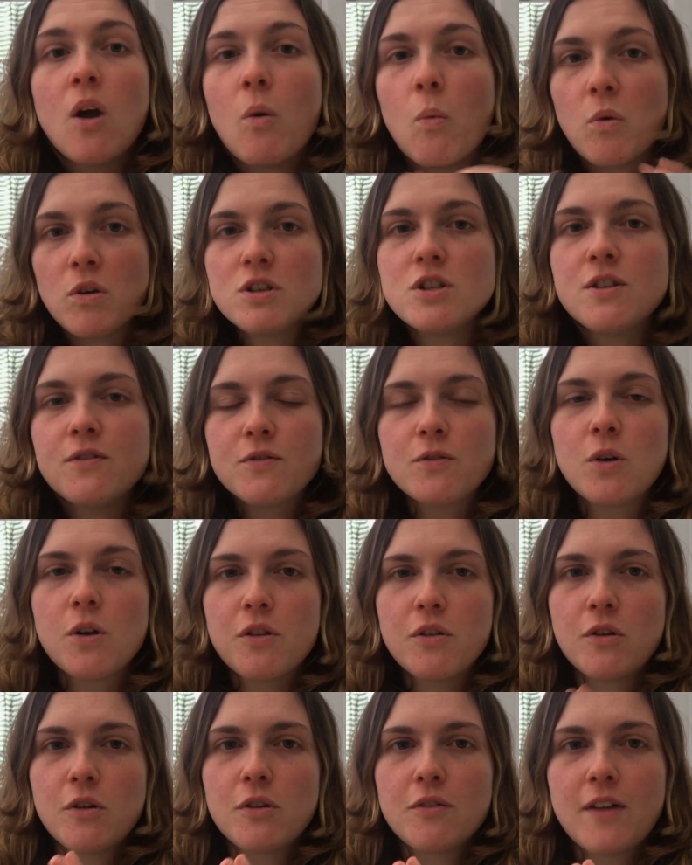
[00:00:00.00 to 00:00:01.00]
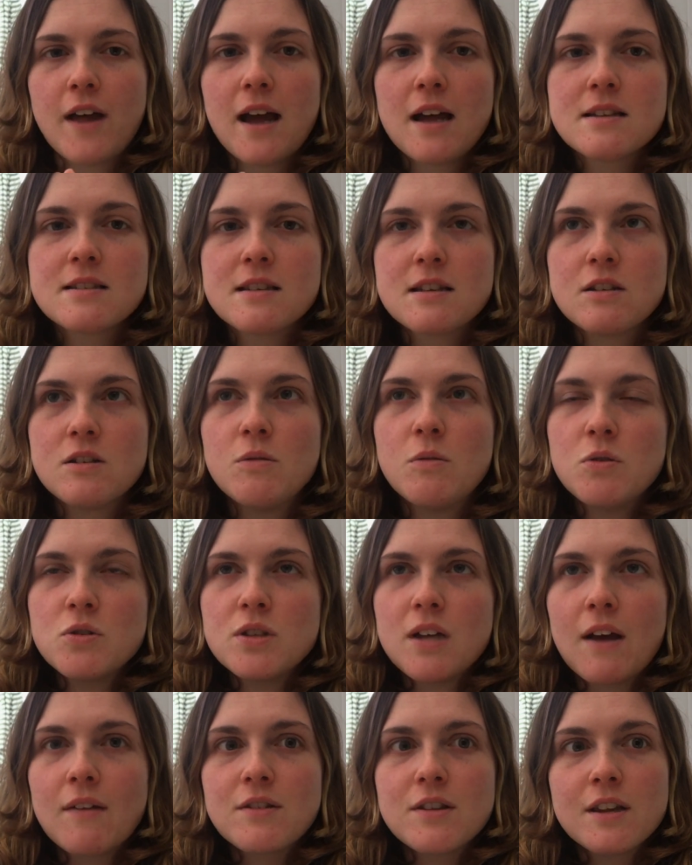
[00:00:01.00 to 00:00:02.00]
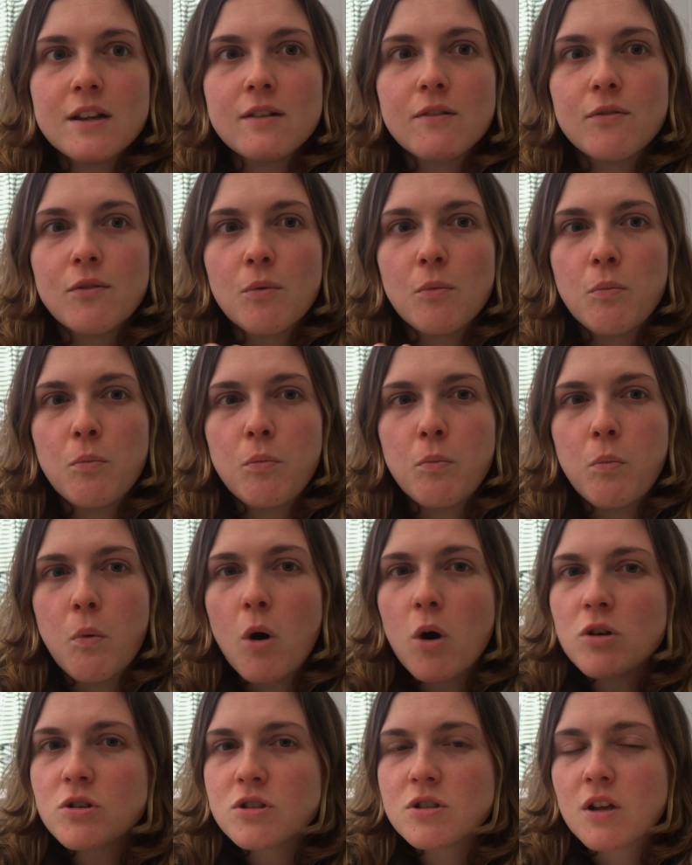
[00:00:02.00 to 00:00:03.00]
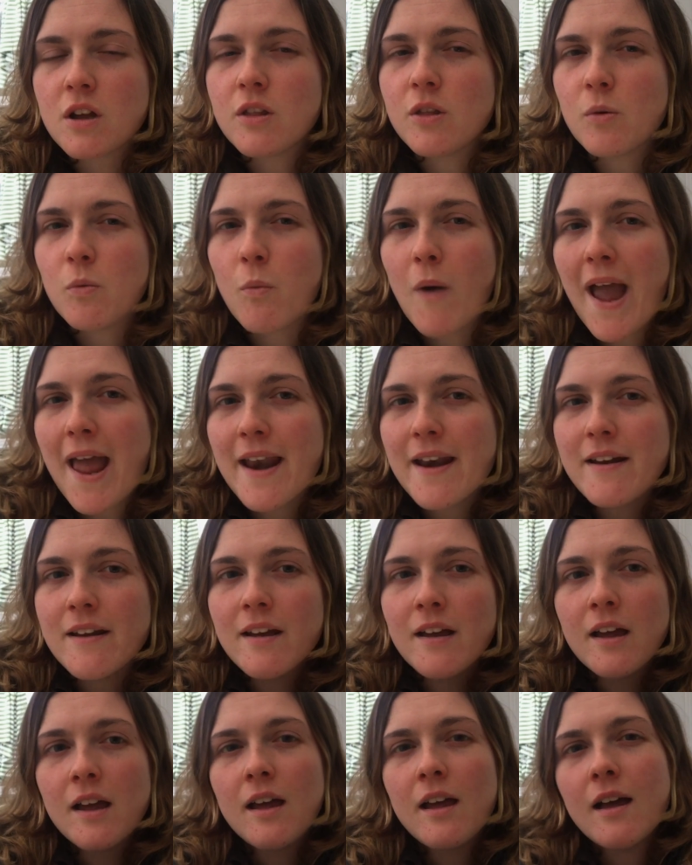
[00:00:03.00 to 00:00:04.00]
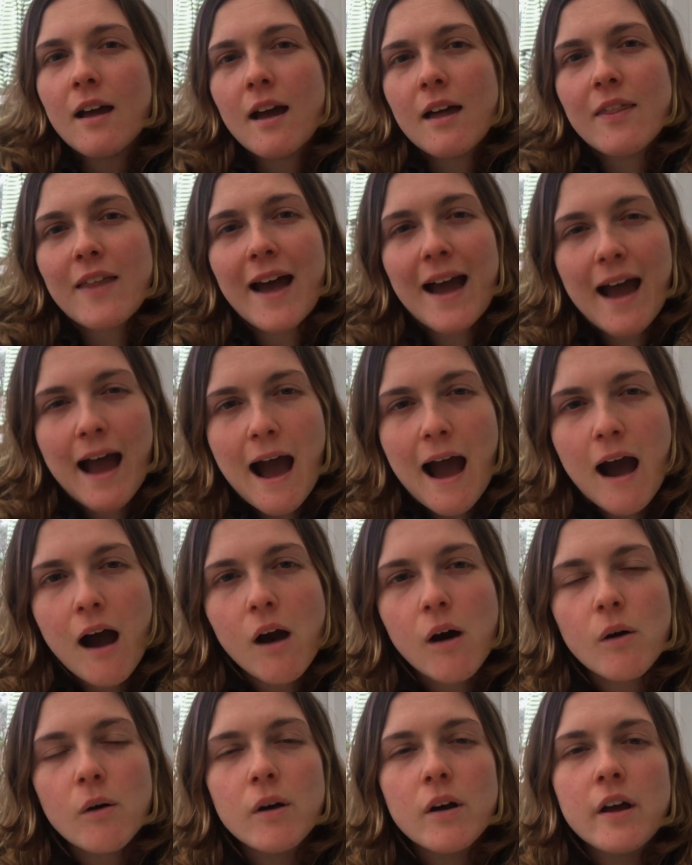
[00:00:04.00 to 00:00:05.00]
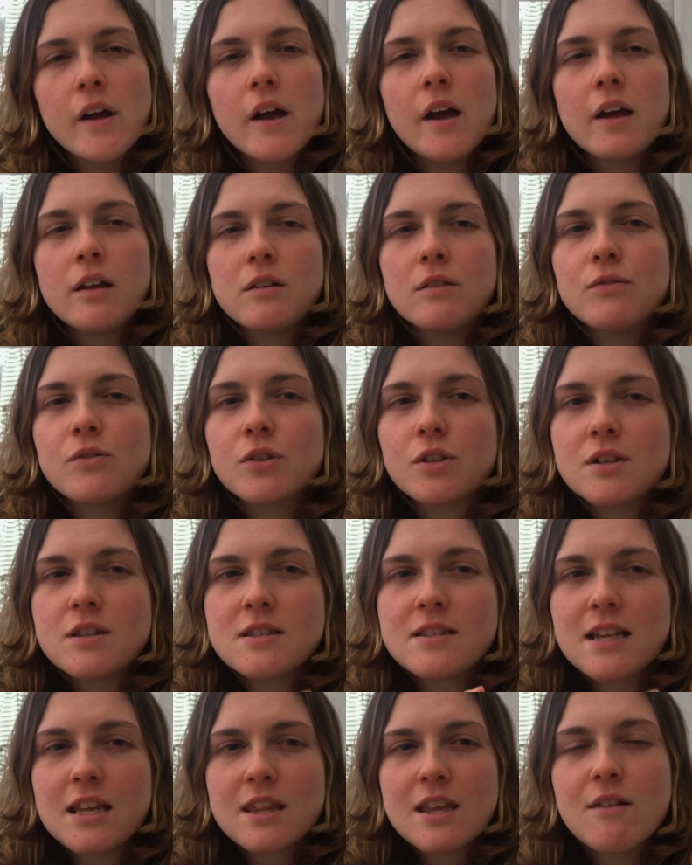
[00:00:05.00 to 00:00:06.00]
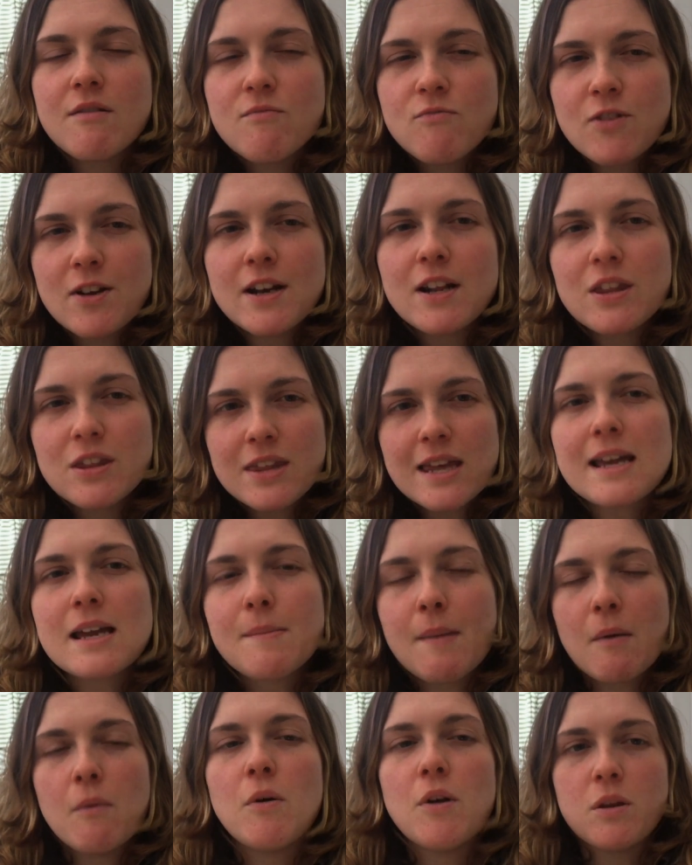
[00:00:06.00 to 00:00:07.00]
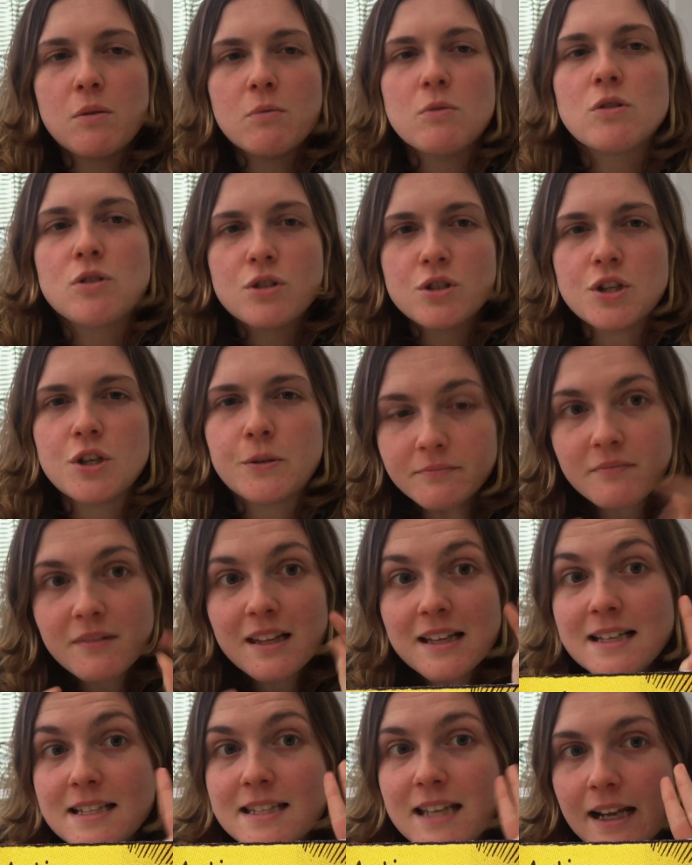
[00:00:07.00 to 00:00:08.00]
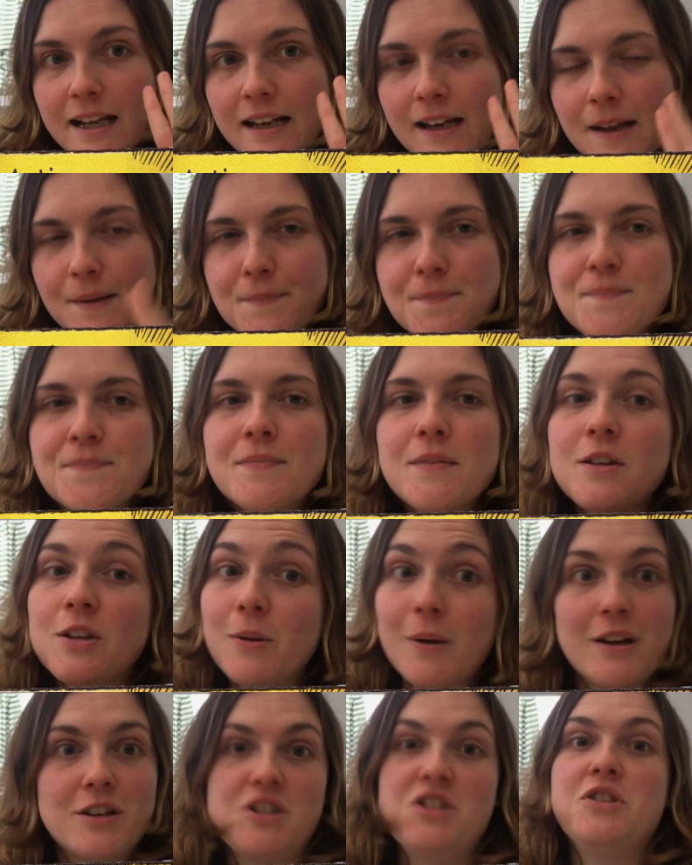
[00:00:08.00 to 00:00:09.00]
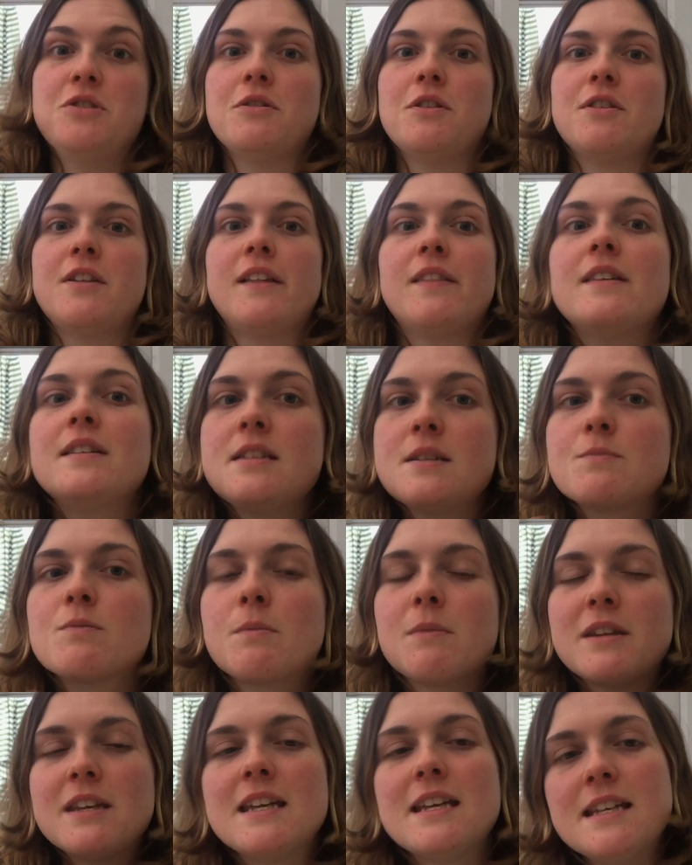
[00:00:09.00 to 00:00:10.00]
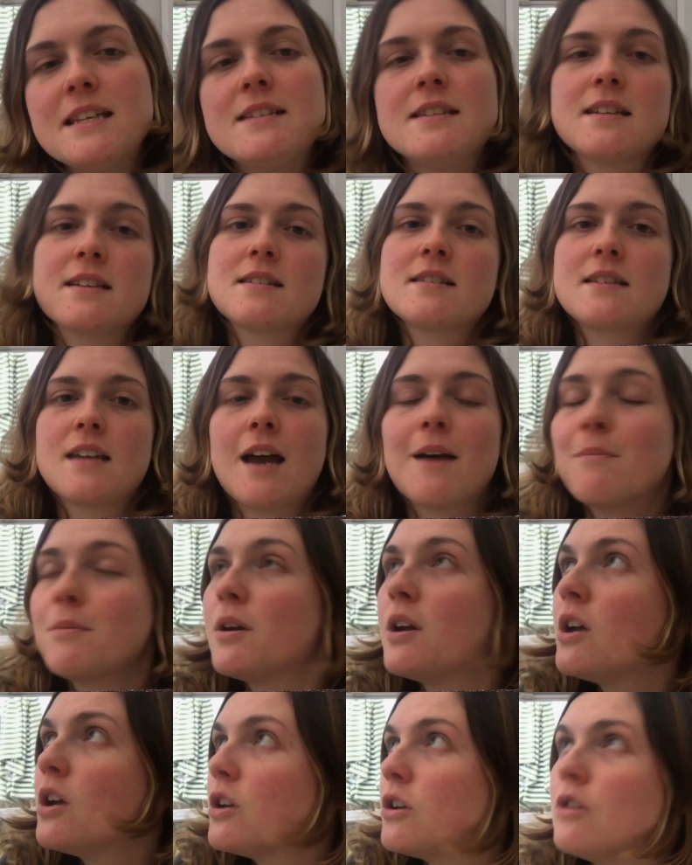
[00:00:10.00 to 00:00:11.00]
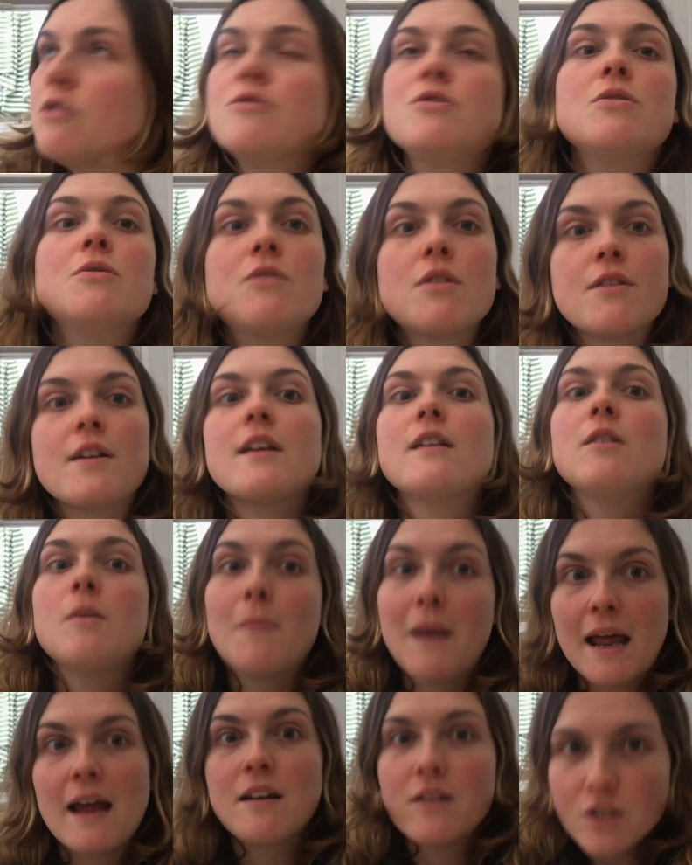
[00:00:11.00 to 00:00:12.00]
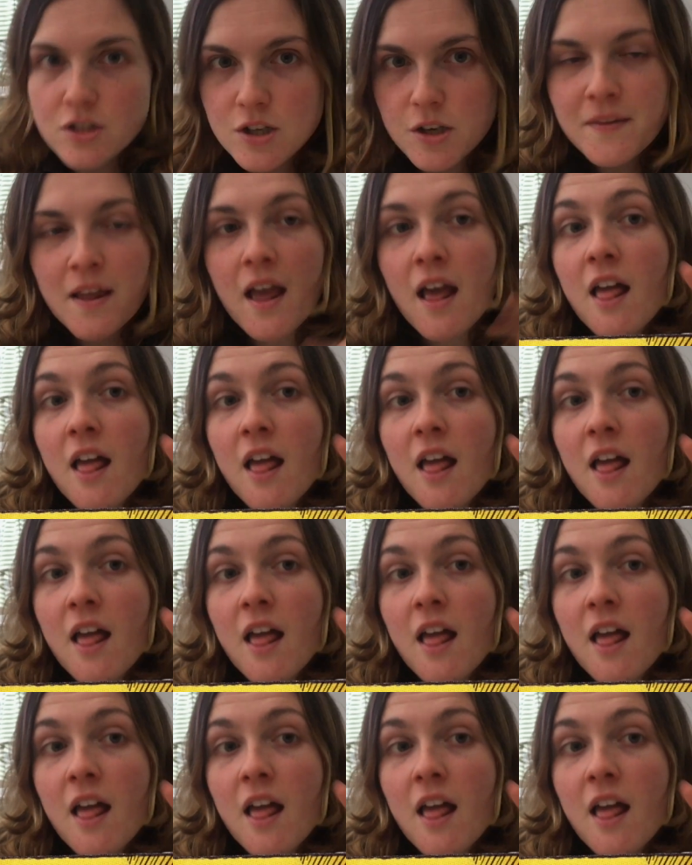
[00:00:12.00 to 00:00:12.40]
Once you've got thought of that, you also have to think of the what and the when and the how. And you've got to sit there and really think about what you want to do. Secondly, you actually do the thing. This is probably the easiest step. You do the thing you plan to do.